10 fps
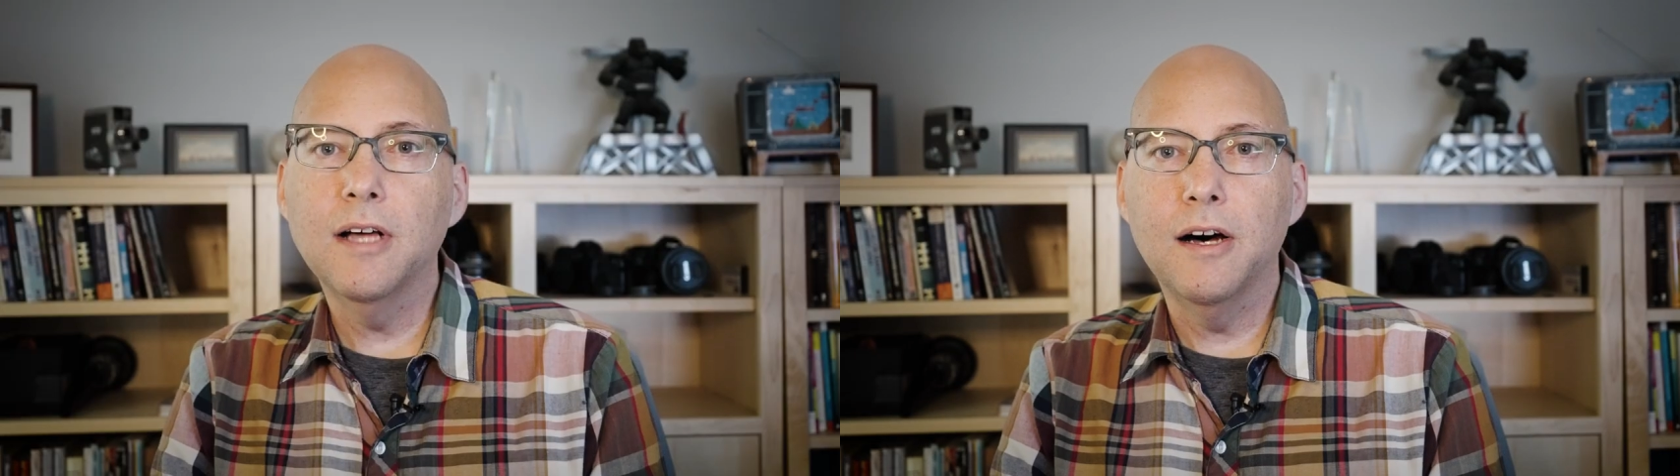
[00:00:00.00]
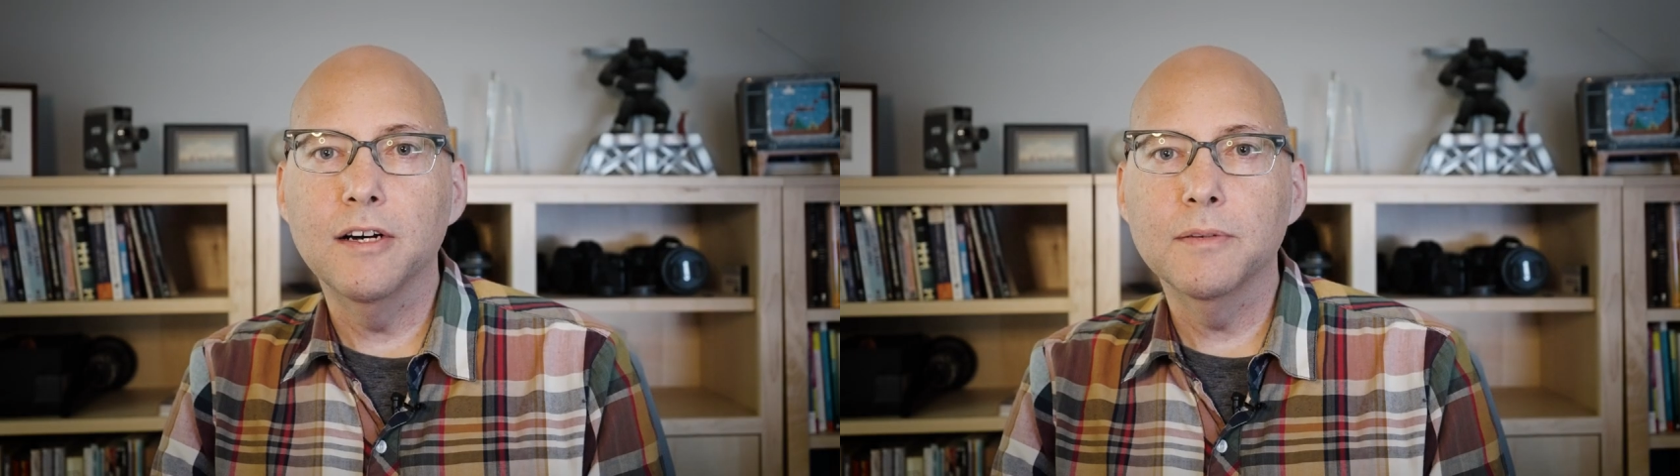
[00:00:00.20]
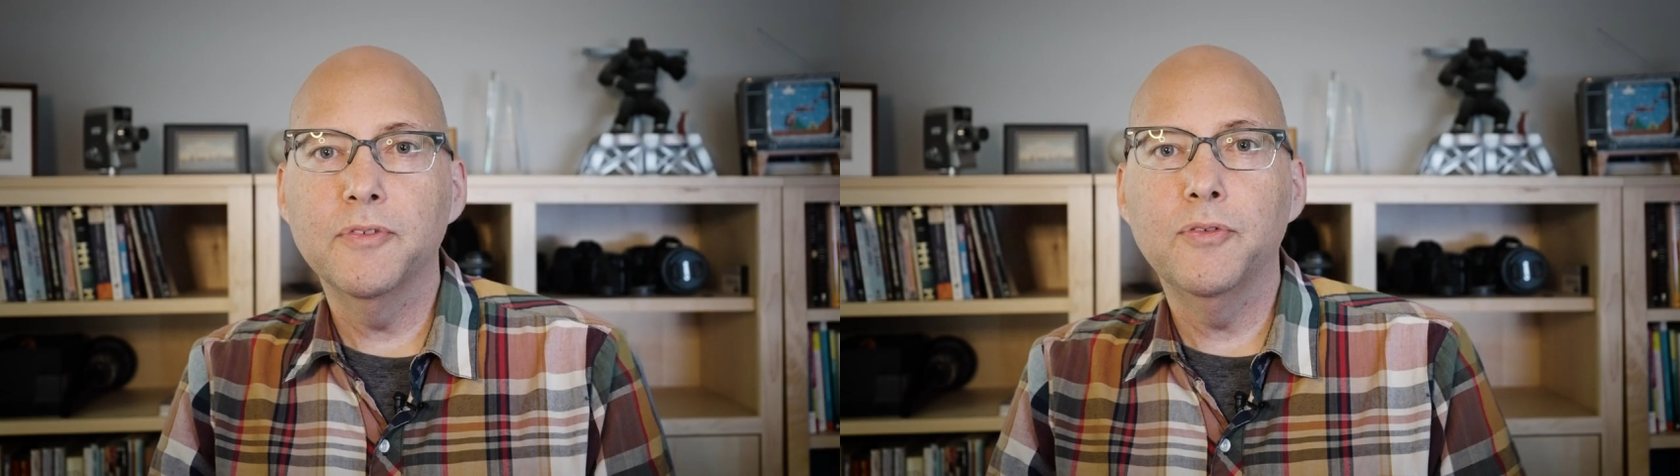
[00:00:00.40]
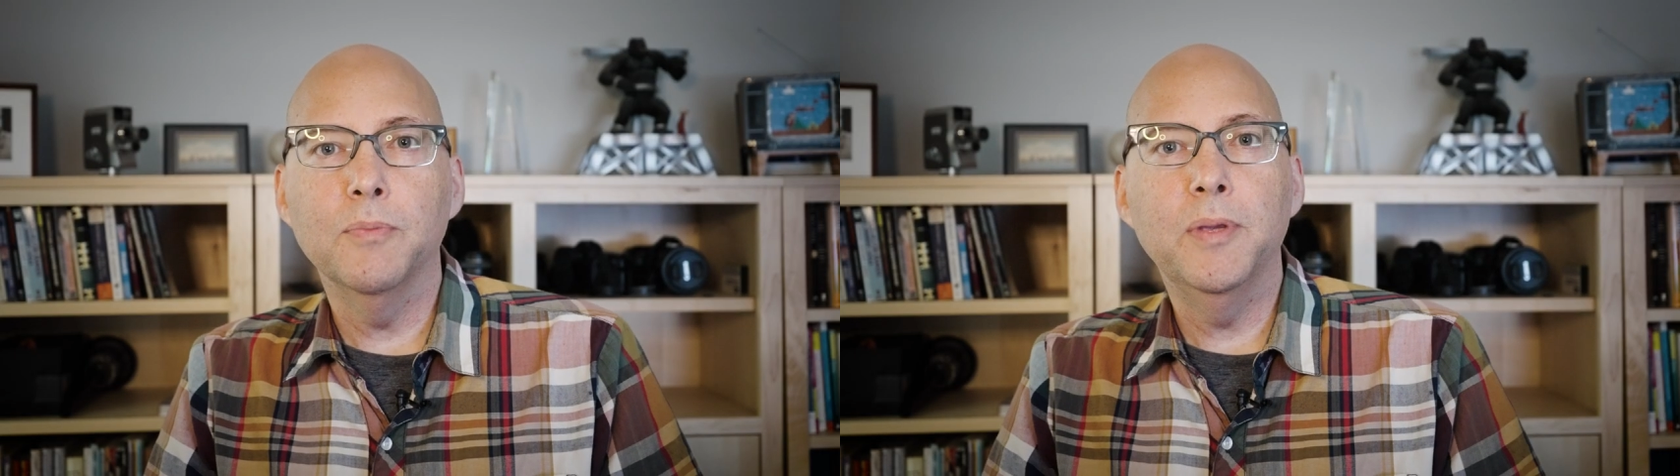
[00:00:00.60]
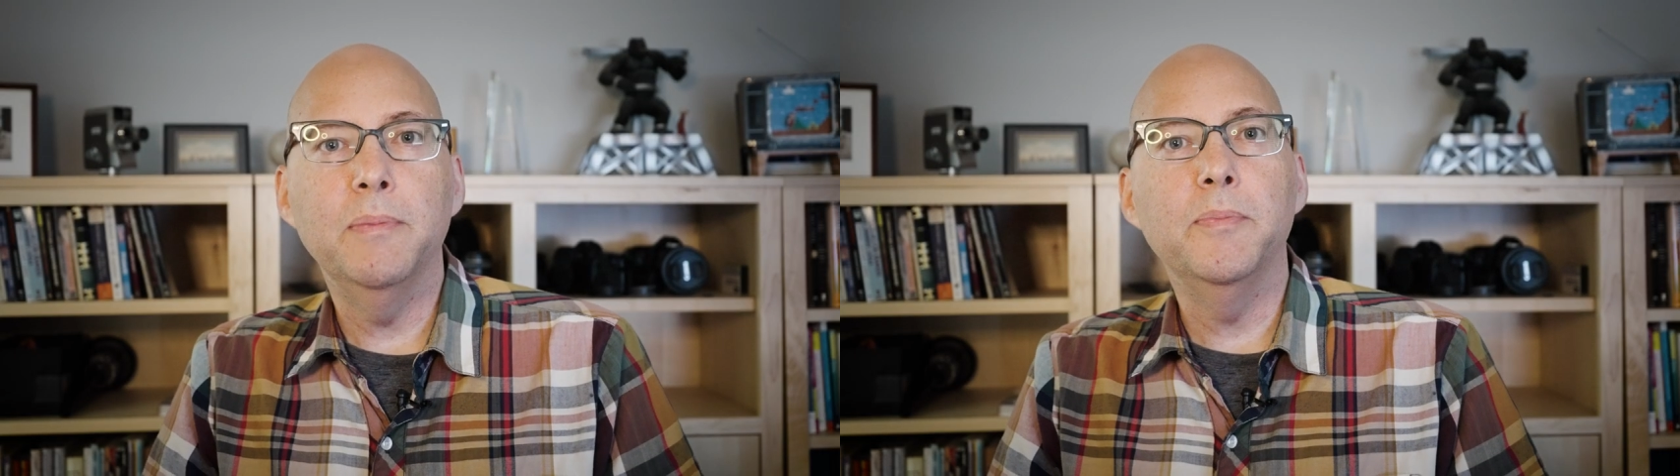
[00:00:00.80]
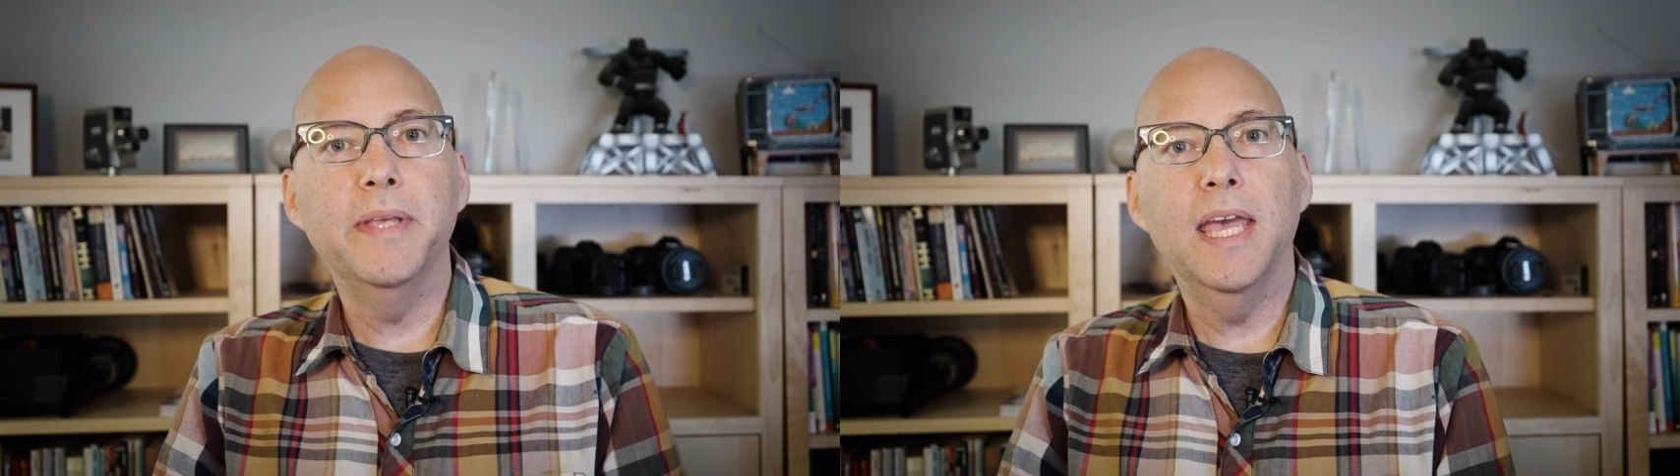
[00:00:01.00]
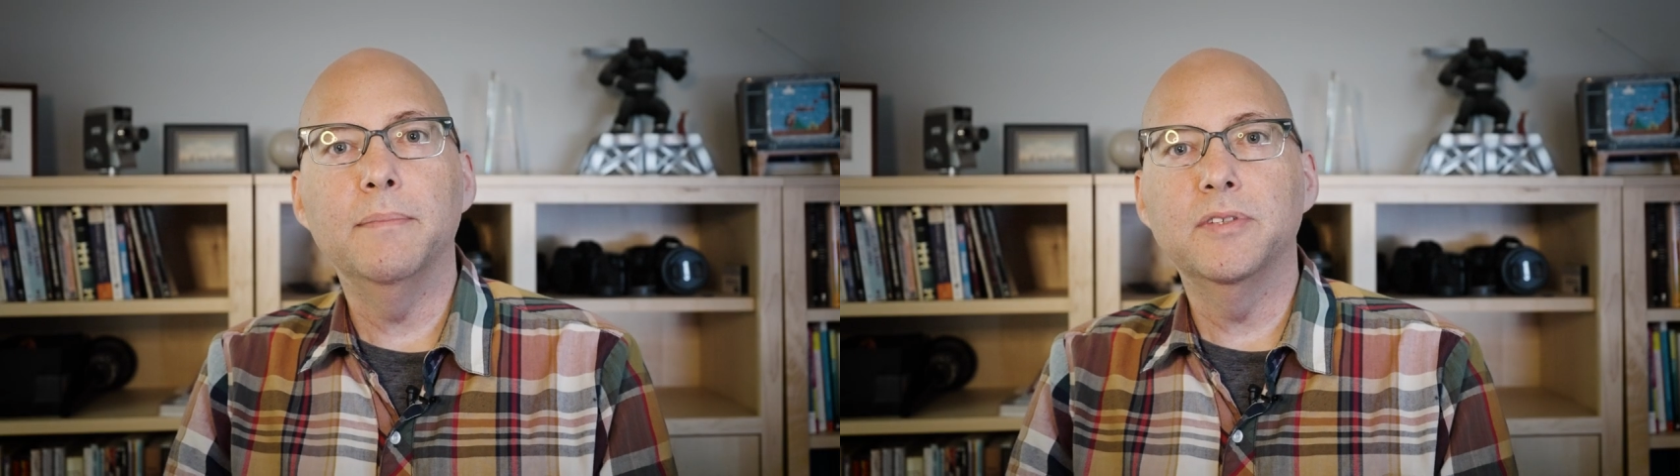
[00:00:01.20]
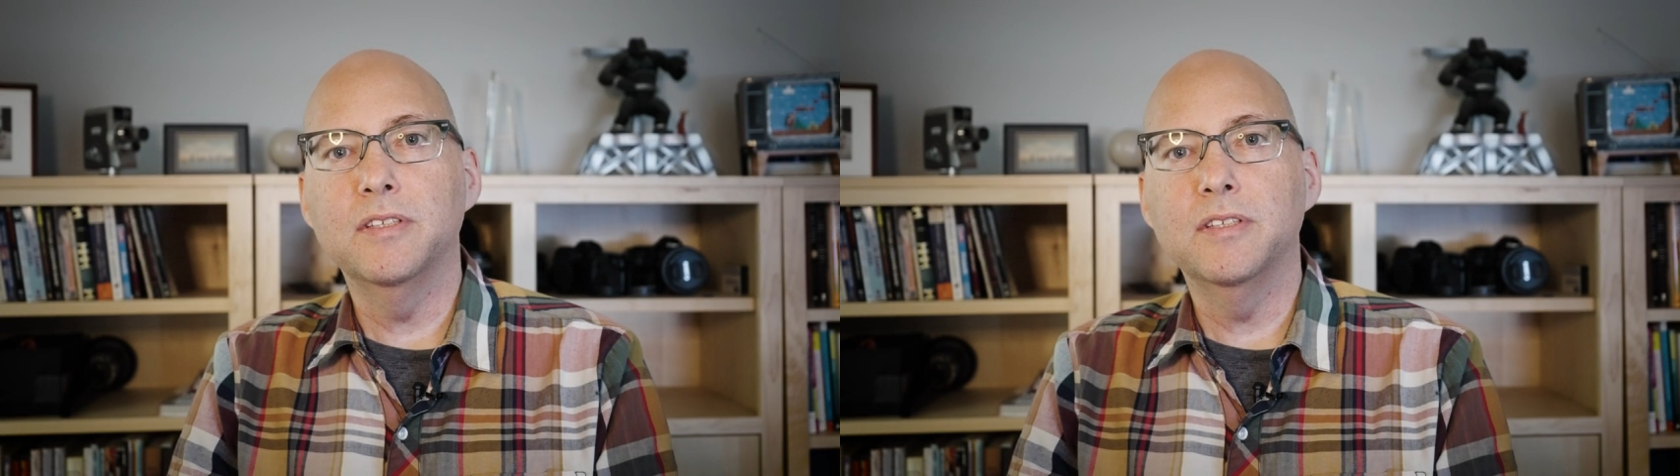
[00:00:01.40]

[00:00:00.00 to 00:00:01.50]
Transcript: long before people became